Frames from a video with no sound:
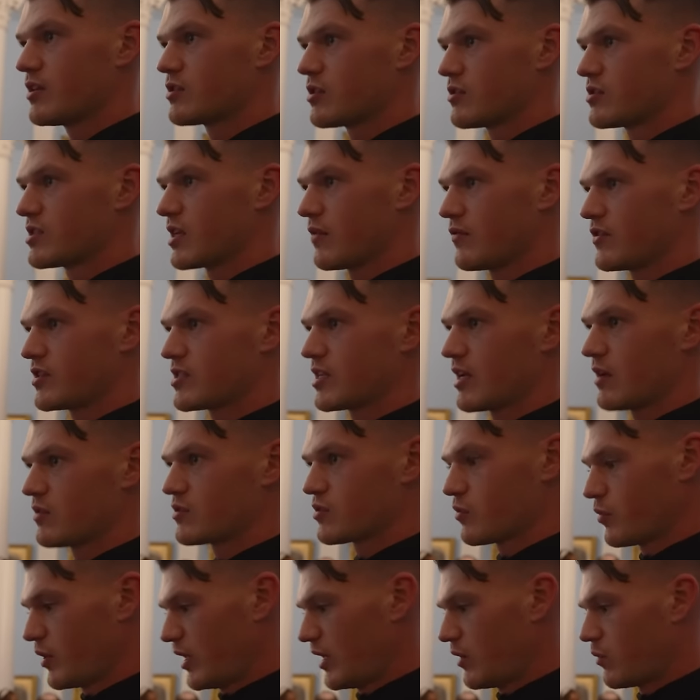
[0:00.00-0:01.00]
so 7 sales
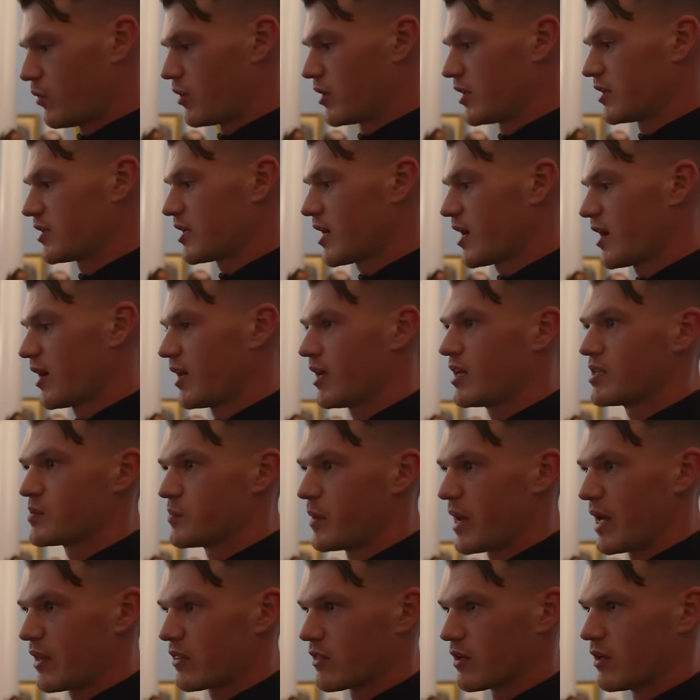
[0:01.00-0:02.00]
a week, one a day, is
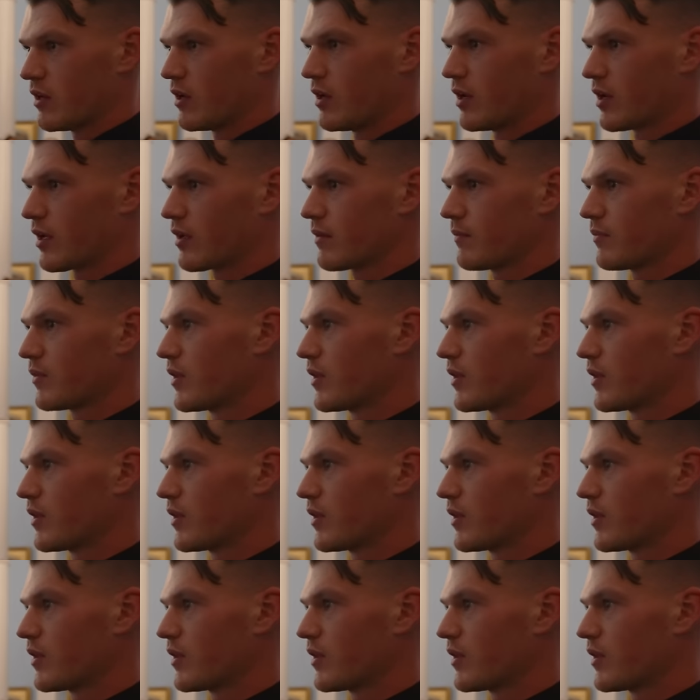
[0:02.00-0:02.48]
better than like